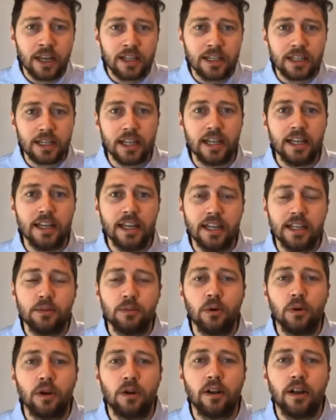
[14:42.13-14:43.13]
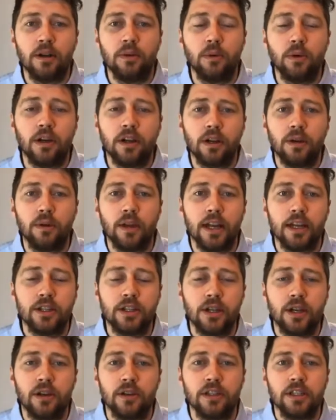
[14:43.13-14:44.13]
she needs more grunt work
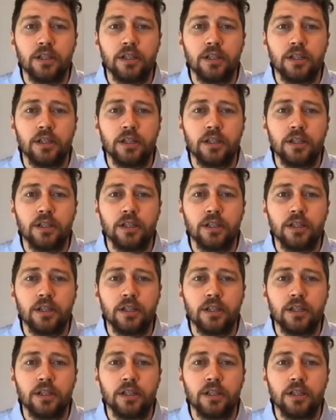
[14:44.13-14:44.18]
around her,